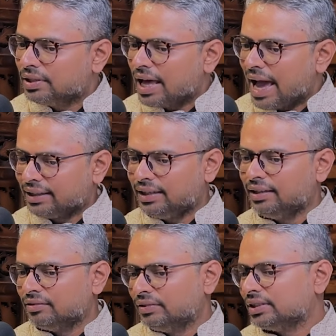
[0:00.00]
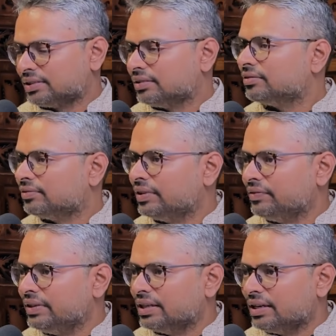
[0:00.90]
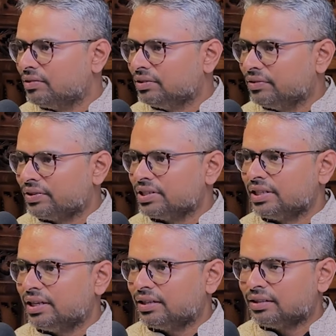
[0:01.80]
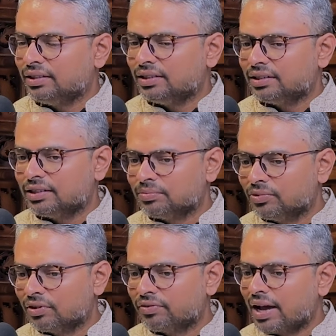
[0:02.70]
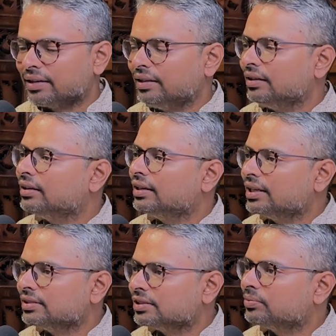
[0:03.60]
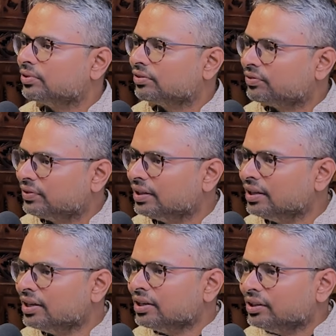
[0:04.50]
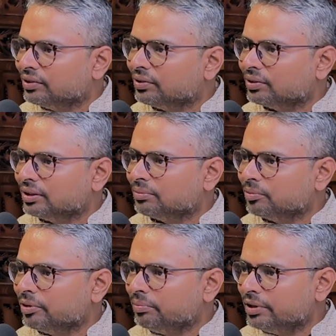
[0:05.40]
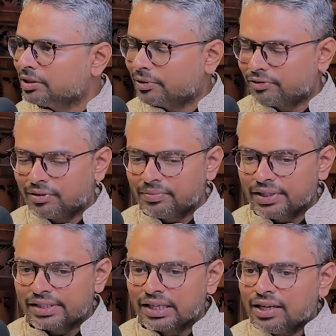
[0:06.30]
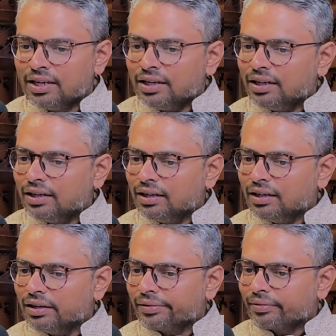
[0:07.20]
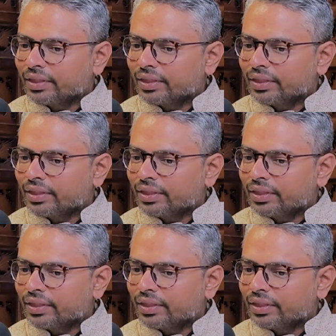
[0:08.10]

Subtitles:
acting, which is when we now differentiate, theatre is more of acting and dance is more of the movement-based performance. Our